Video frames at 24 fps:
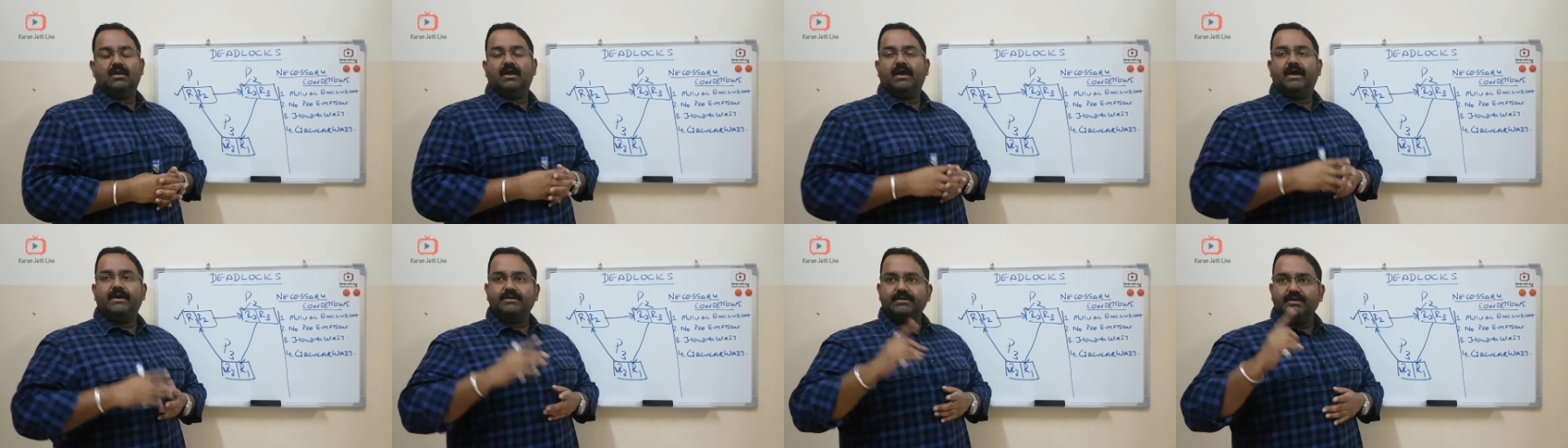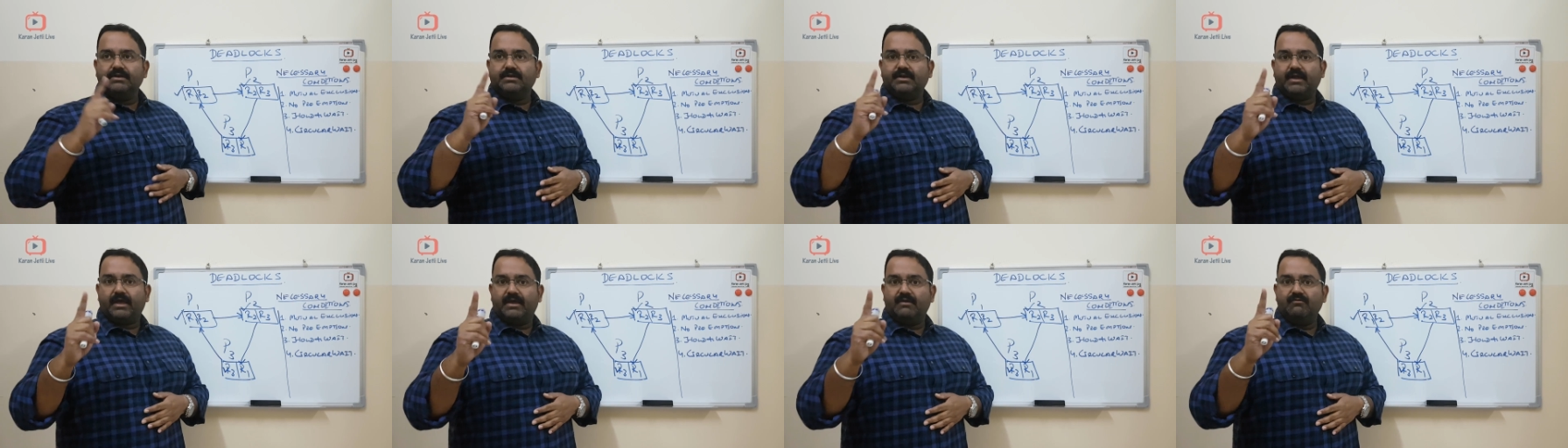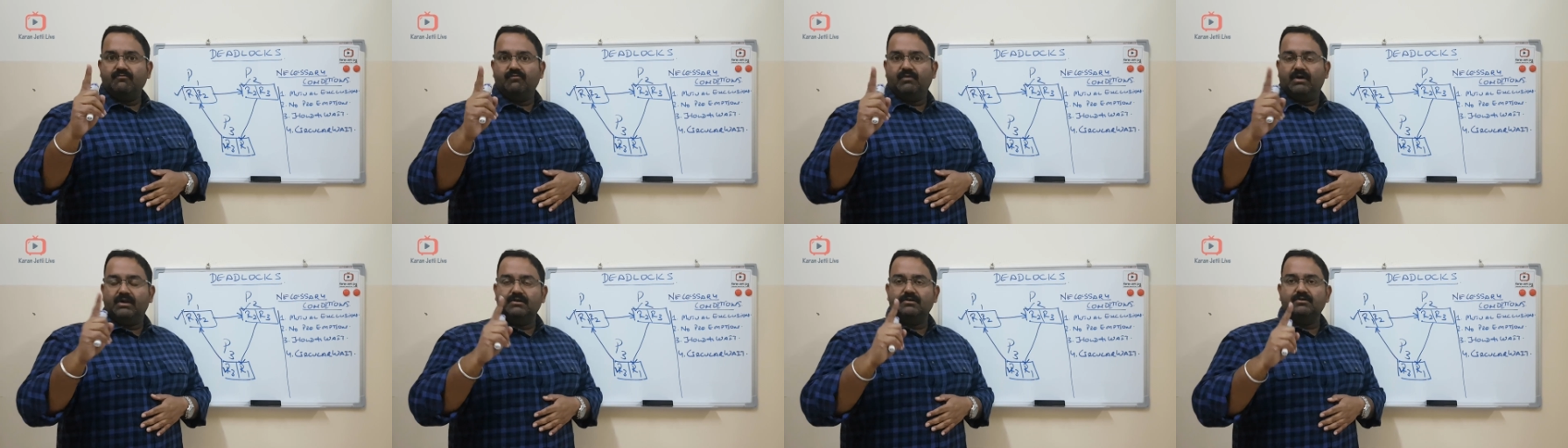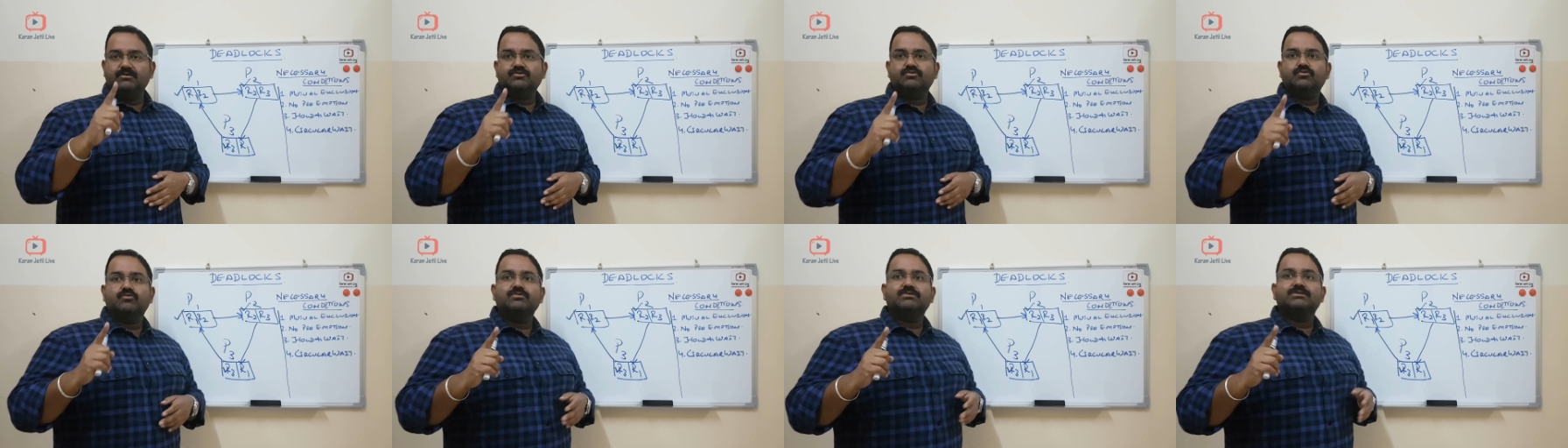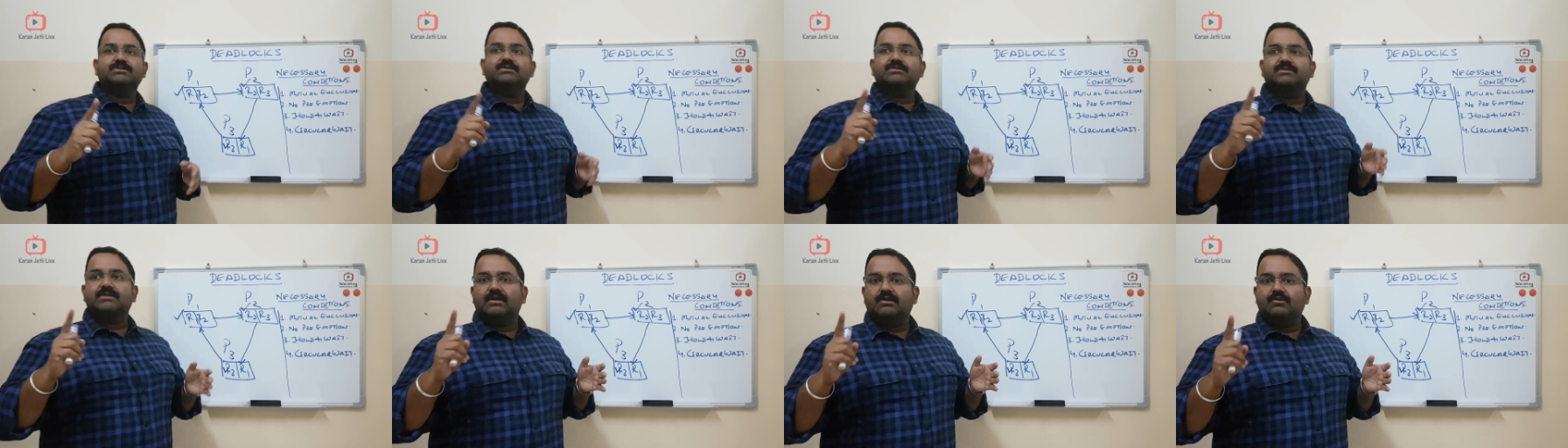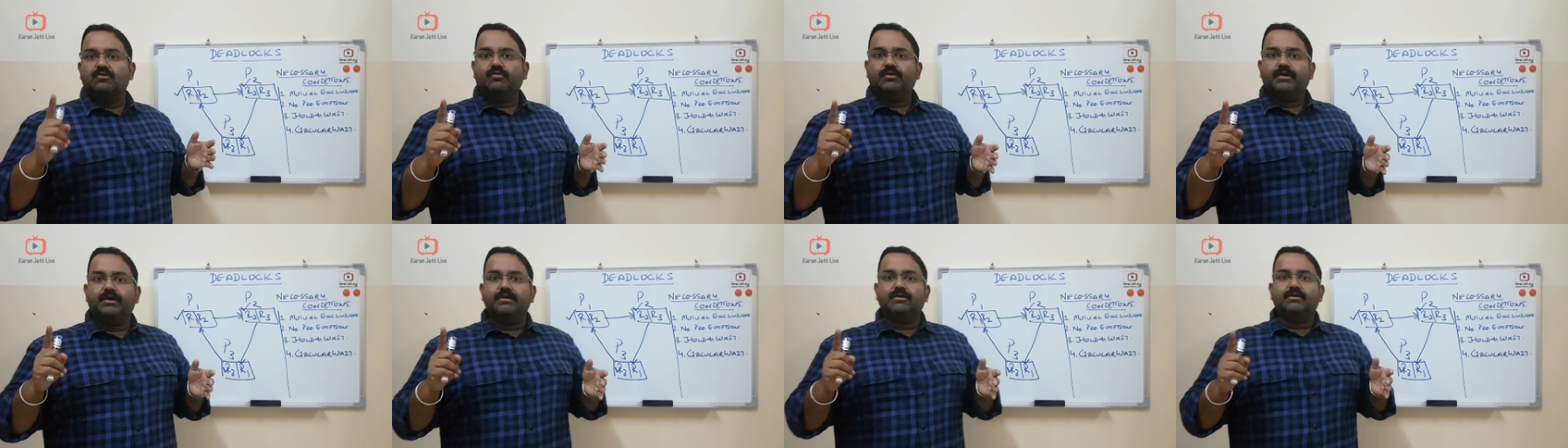At a time, one resource is
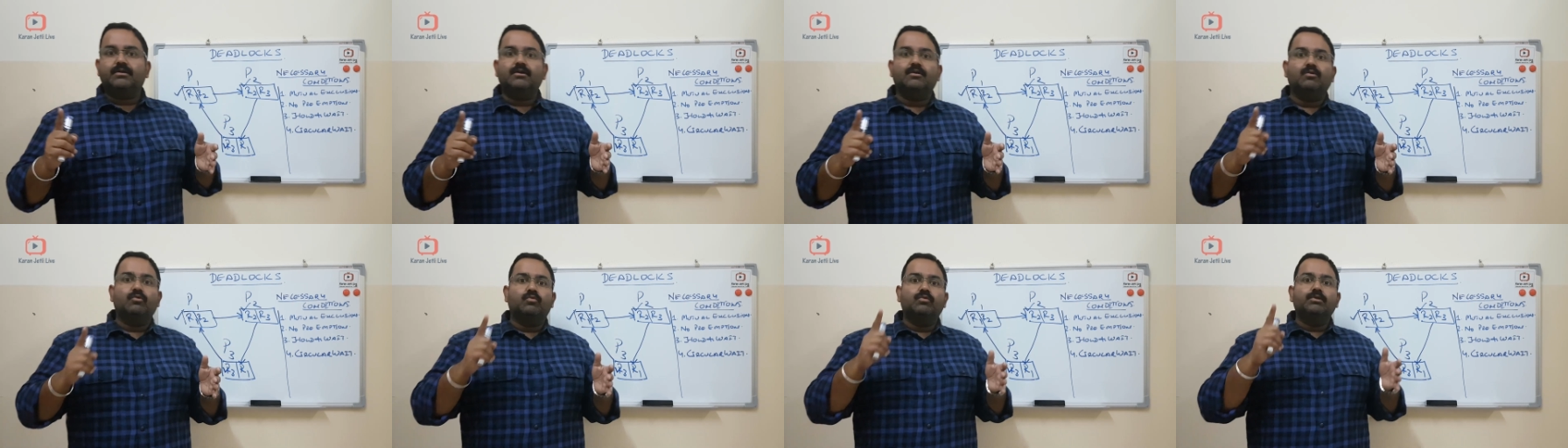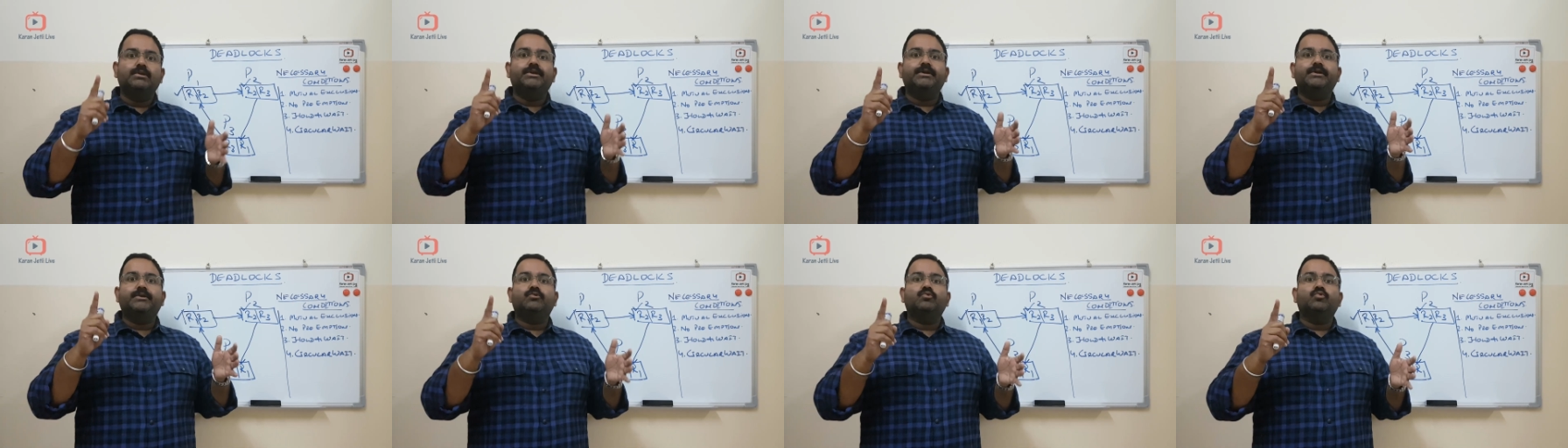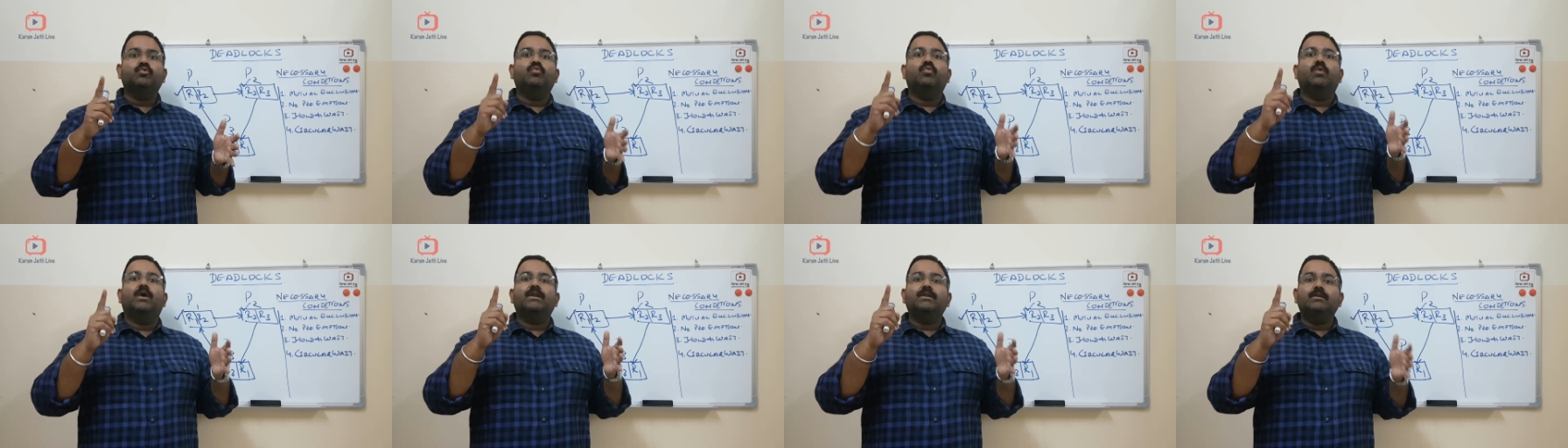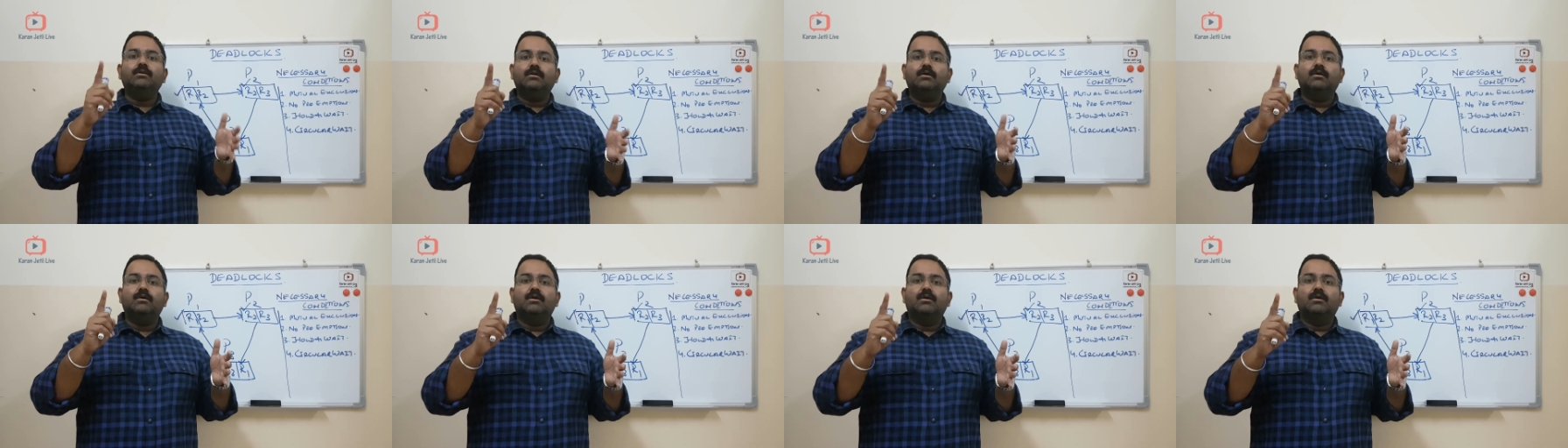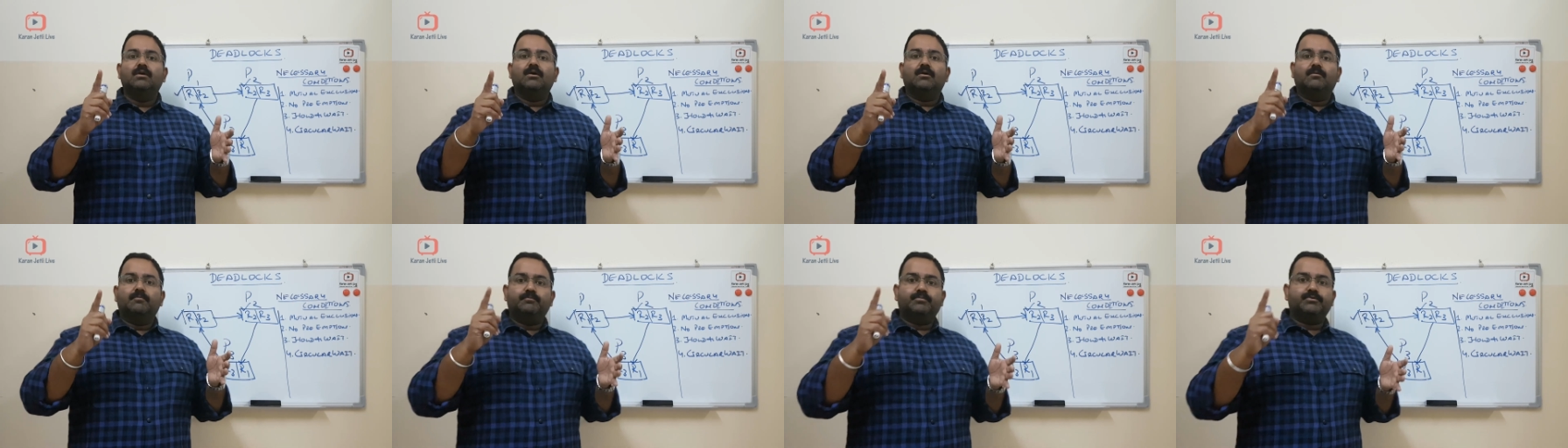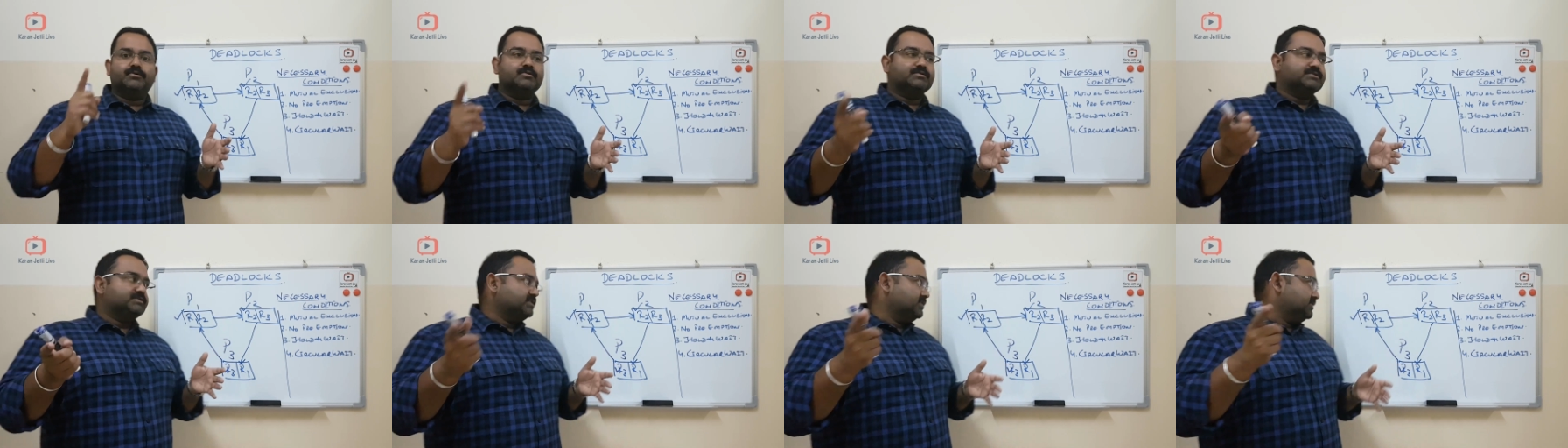allocated only to one
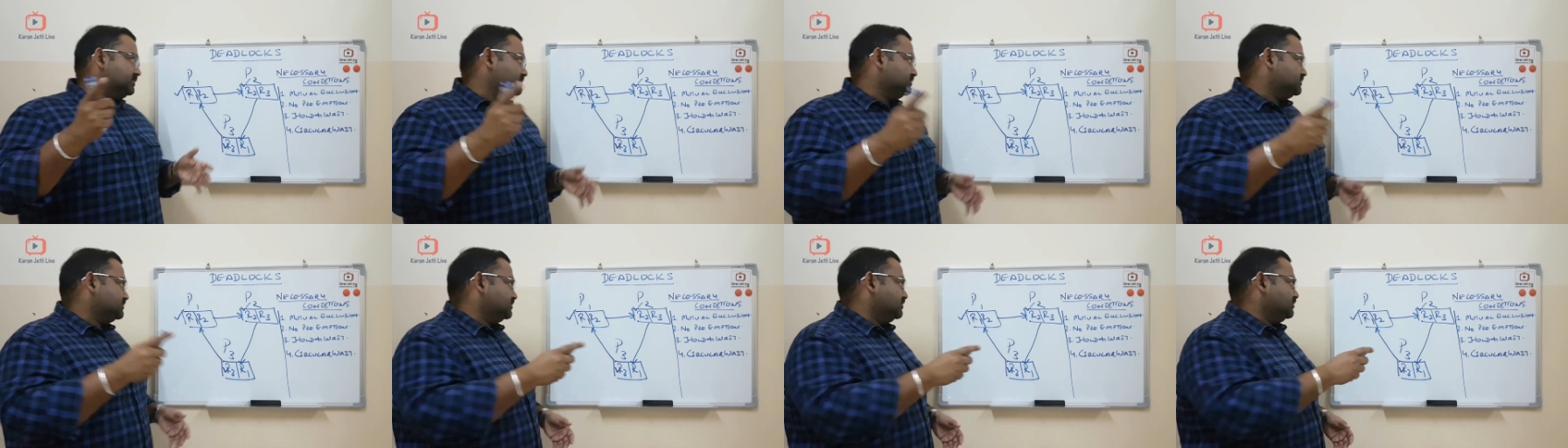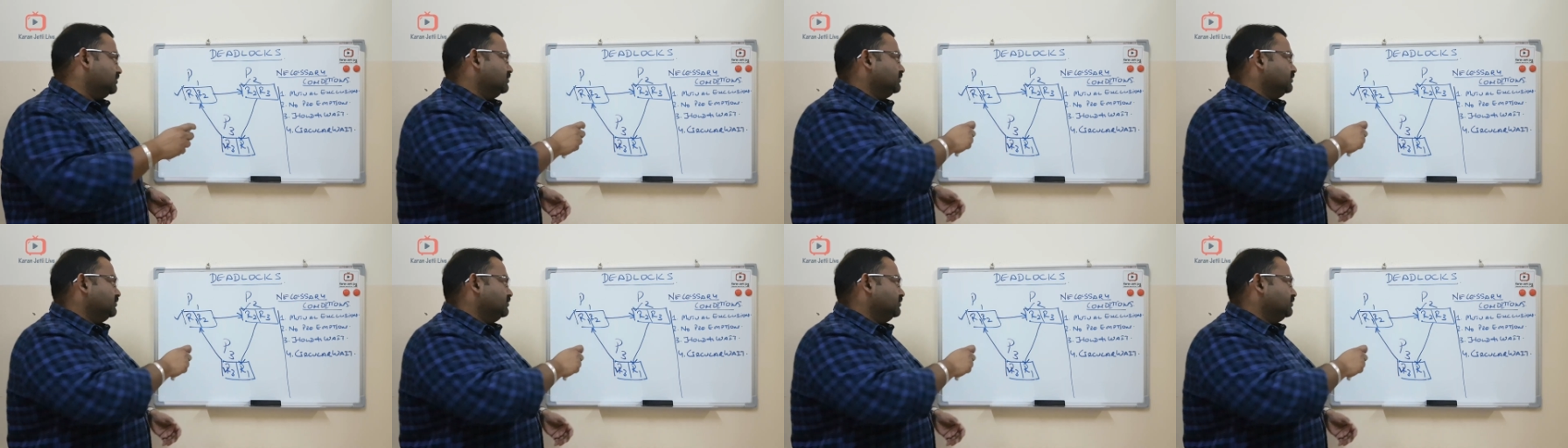process.